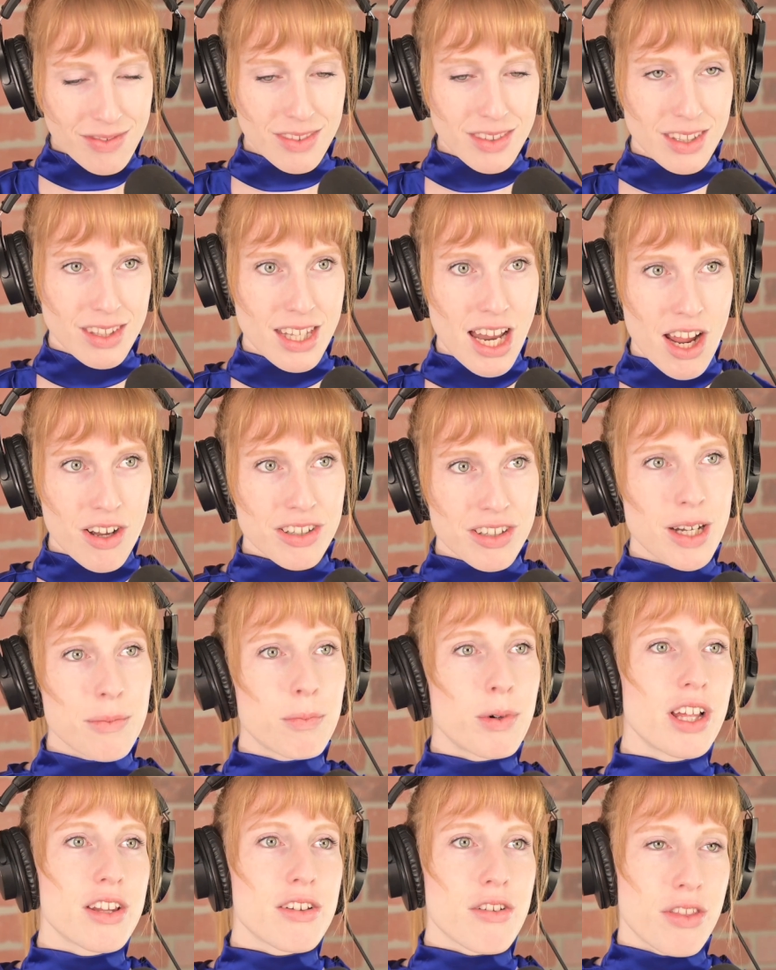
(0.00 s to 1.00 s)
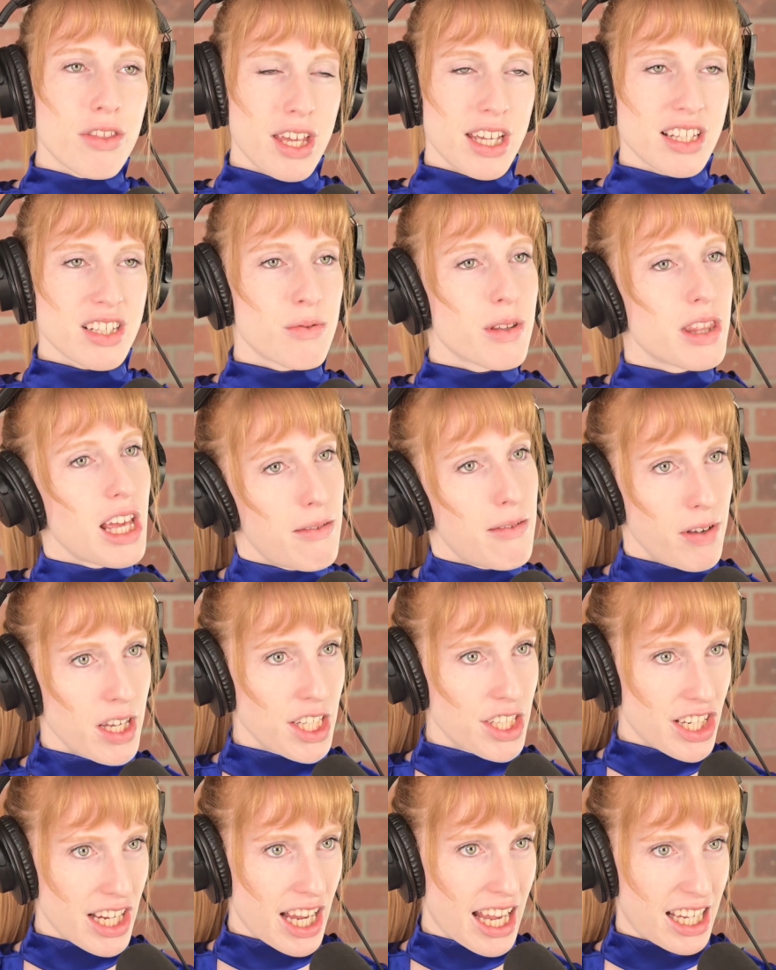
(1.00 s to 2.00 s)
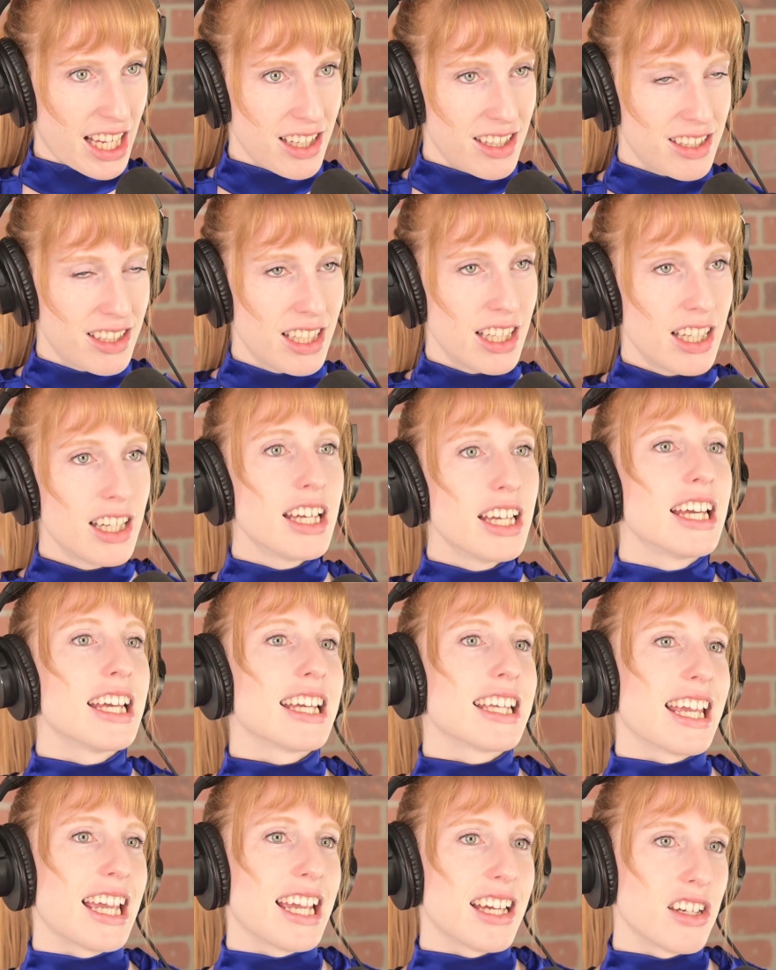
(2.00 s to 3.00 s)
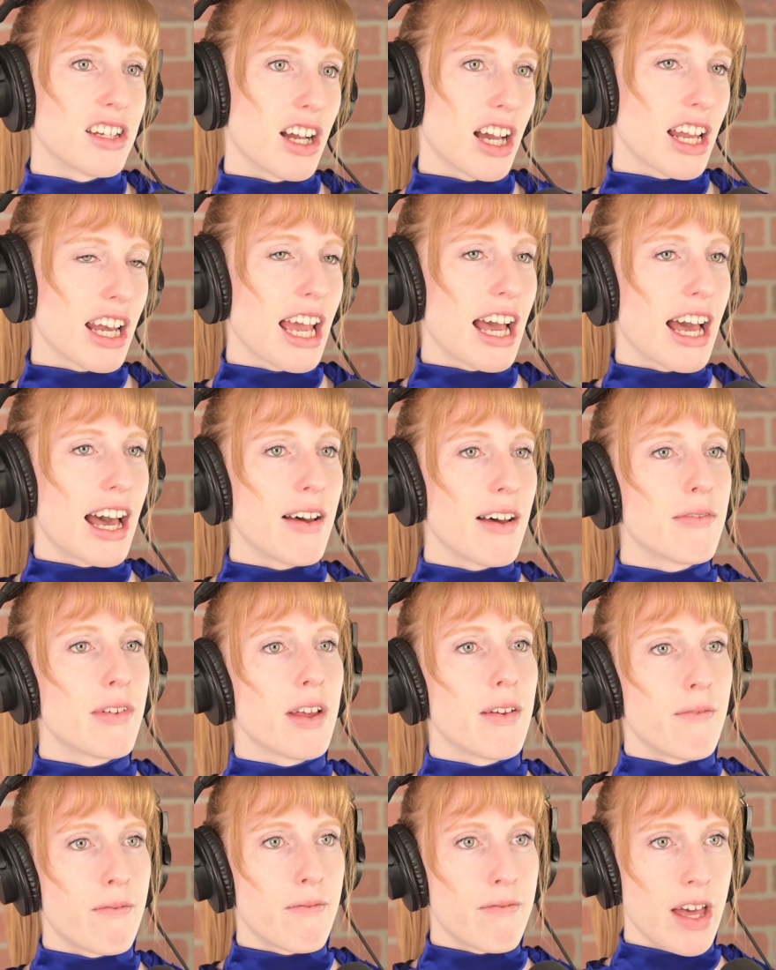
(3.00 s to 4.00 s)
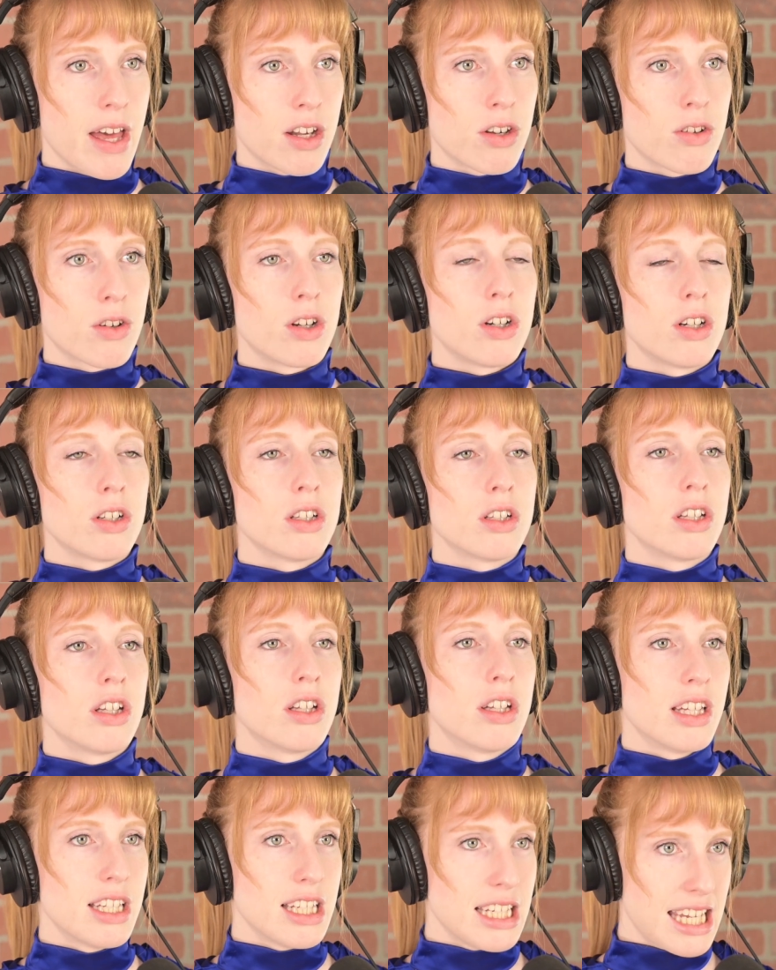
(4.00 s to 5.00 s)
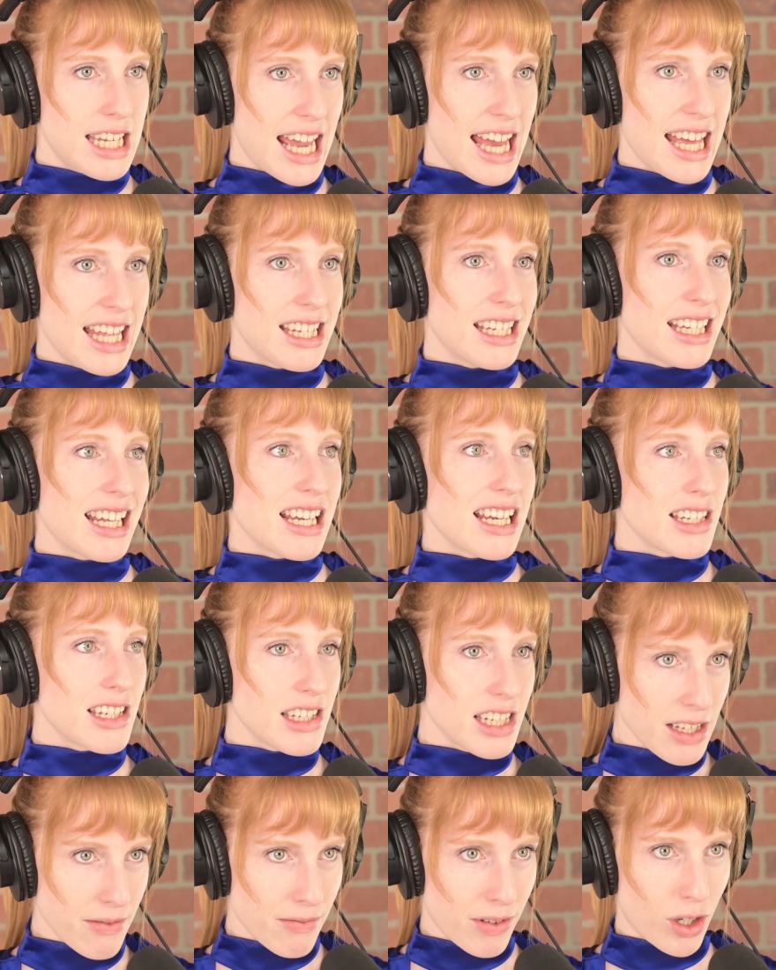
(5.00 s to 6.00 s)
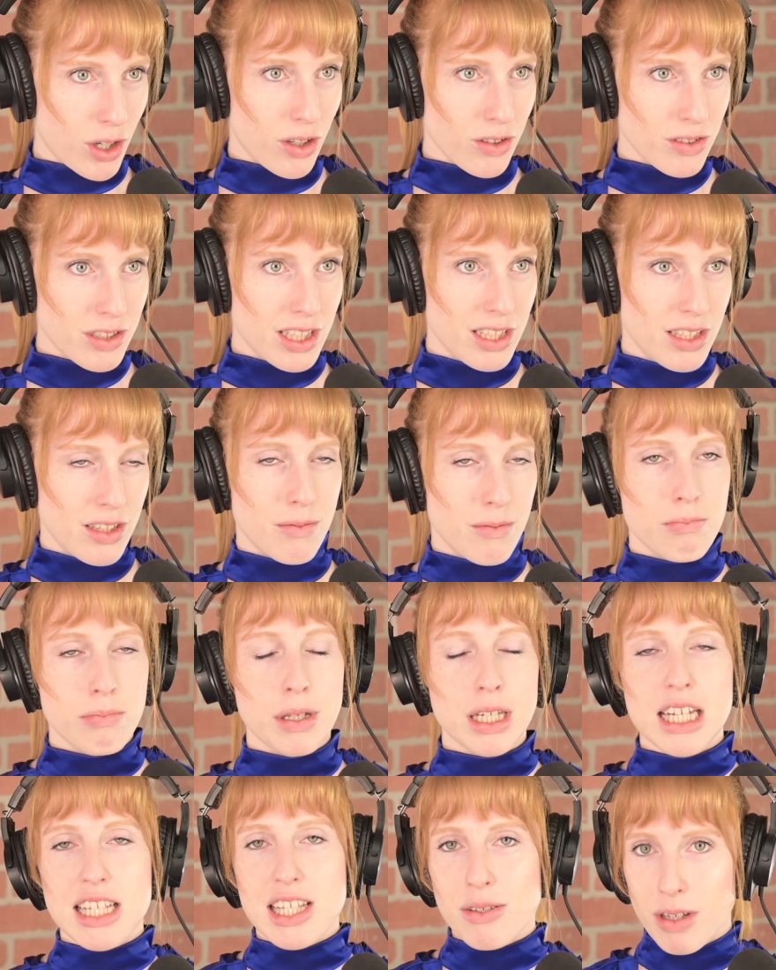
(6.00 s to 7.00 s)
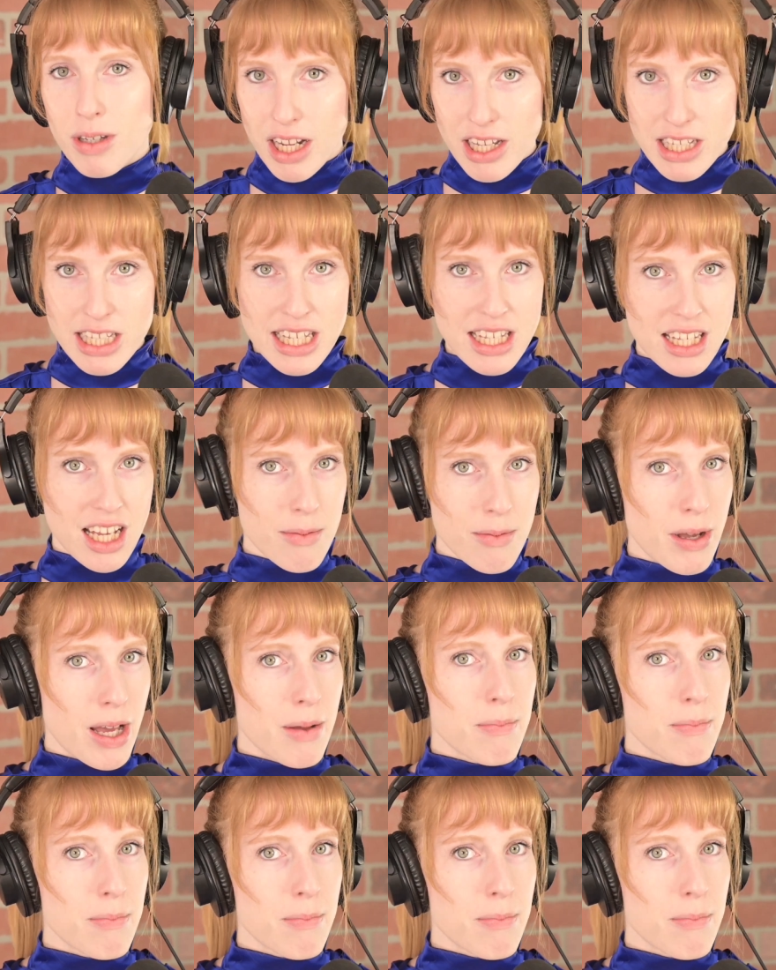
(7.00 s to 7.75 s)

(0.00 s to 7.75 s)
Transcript: Now, a couple other things with FHA: cannot have federal debt in default. Biggest one I see come up